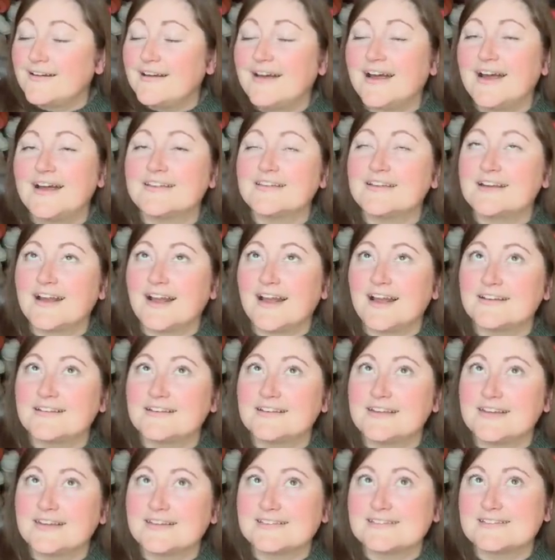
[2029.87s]
And then I had to
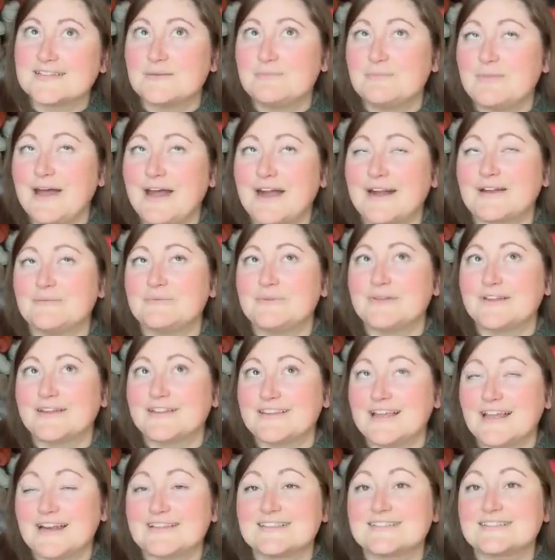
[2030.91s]
take a step back and be like,
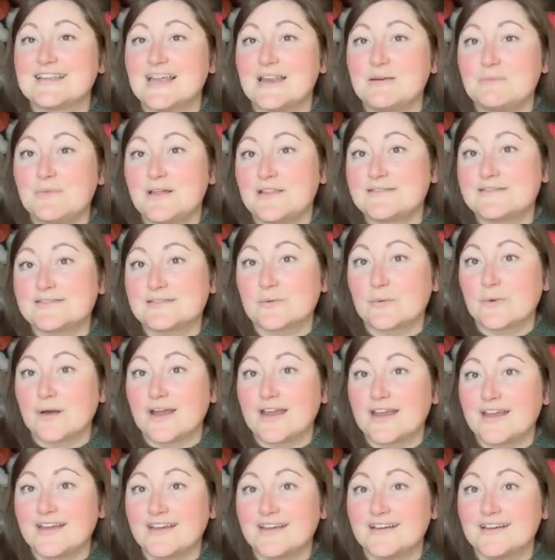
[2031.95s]
that is 10 months
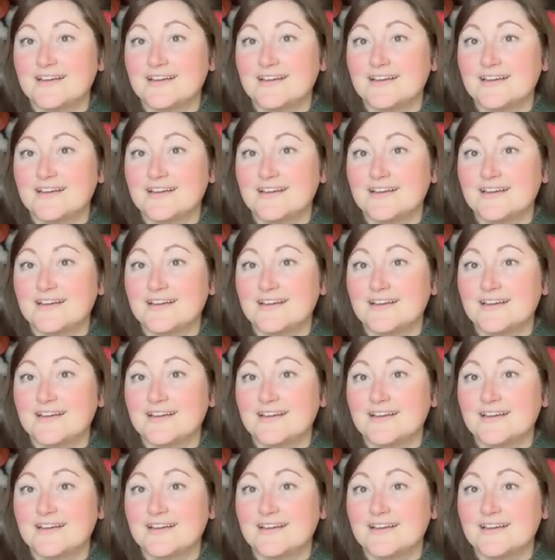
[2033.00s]
away.